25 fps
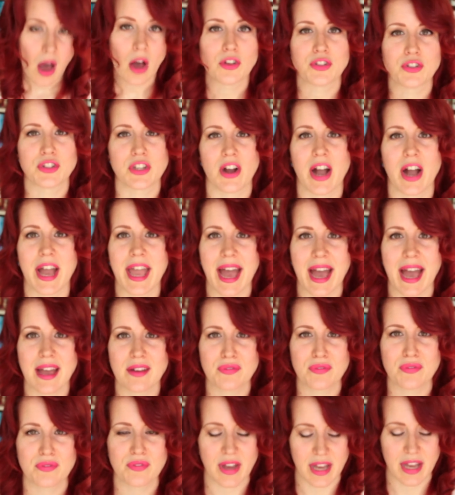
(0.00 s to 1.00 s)
Also, I
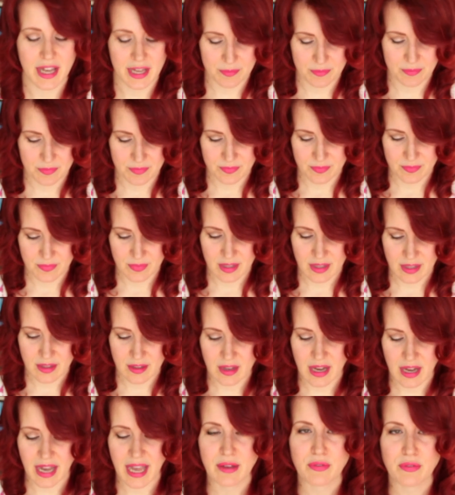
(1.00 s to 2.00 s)
have
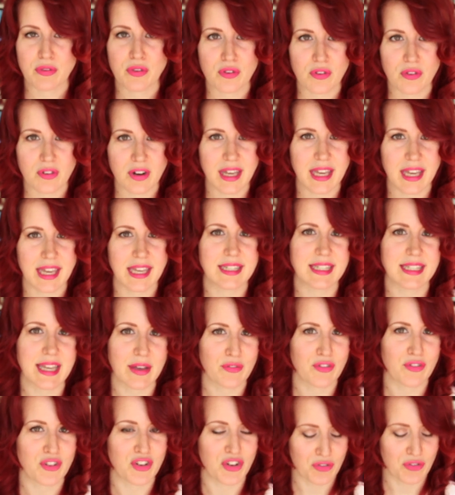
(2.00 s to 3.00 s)
three
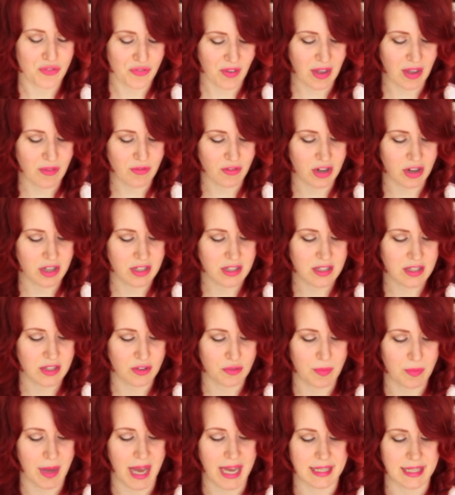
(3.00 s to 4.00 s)
definite favourites
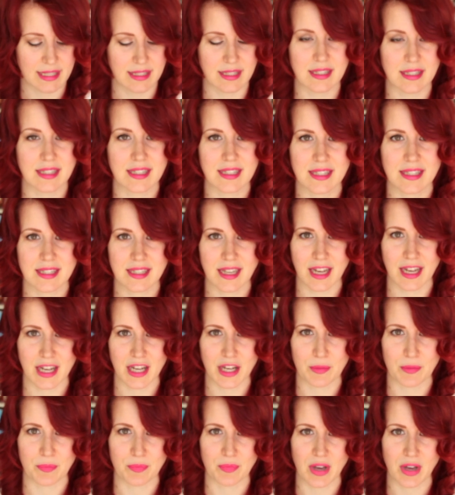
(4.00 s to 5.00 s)
of patterns.
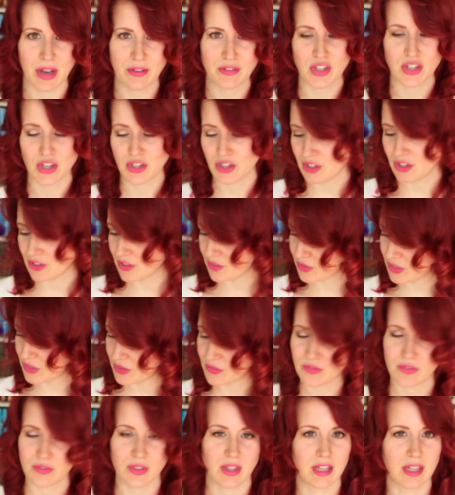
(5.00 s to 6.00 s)
I've shown you the
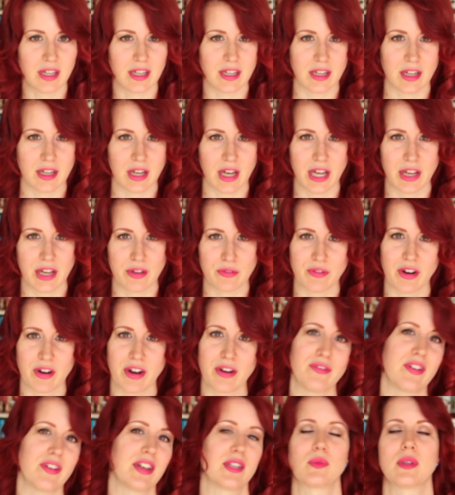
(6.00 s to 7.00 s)

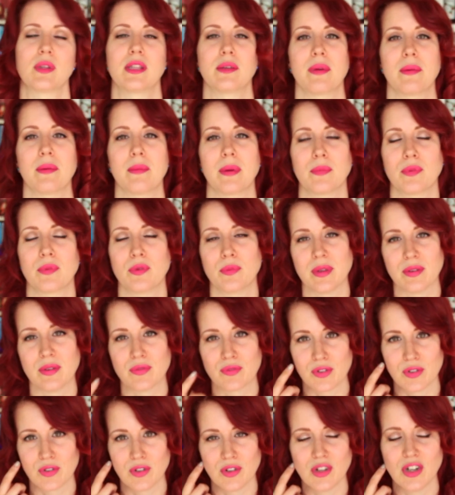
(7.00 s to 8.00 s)
very first one that my mum bought me
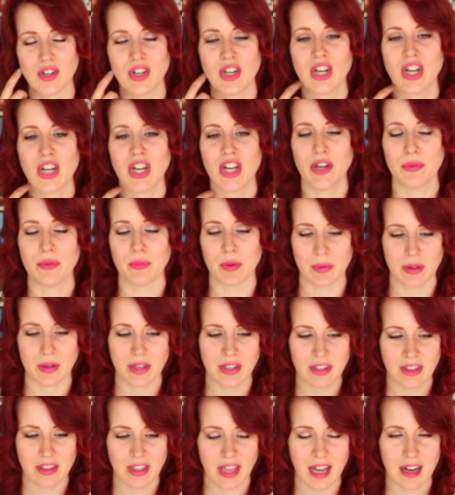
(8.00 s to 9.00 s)
for my
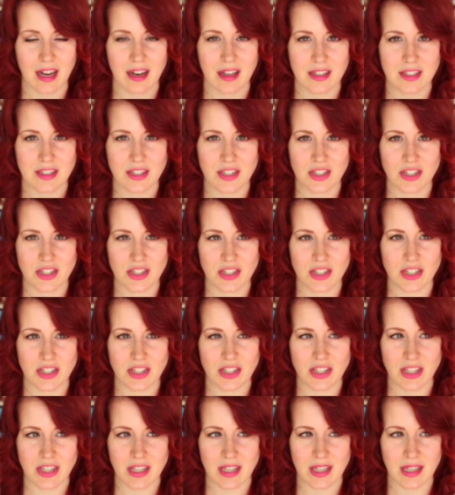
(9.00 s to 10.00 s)
birthday last
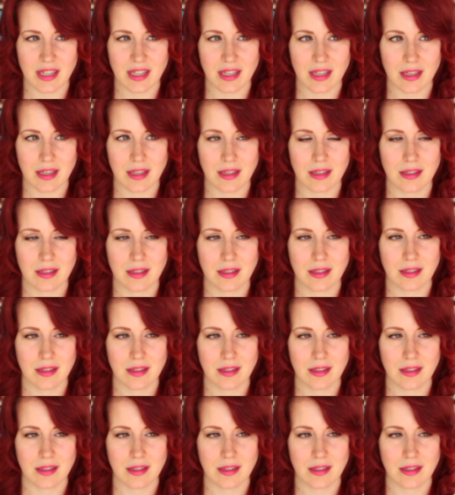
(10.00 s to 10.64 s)
year.